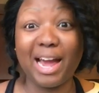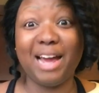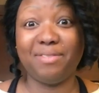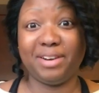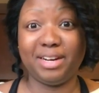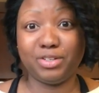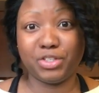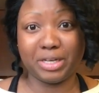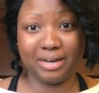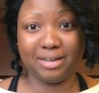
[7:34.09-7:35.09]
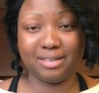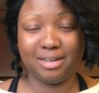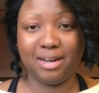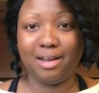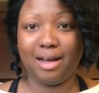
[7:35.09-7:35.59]
I have a Ninja
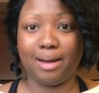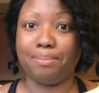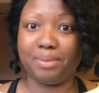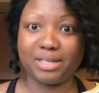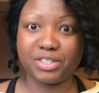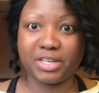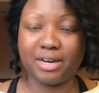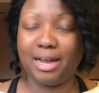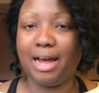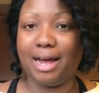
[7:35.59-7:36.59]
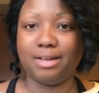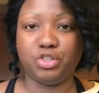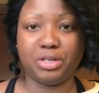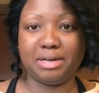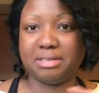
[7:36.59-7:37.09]
blender. I'll
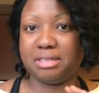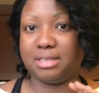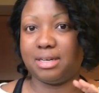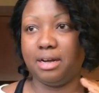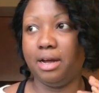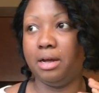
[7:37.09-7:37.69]
just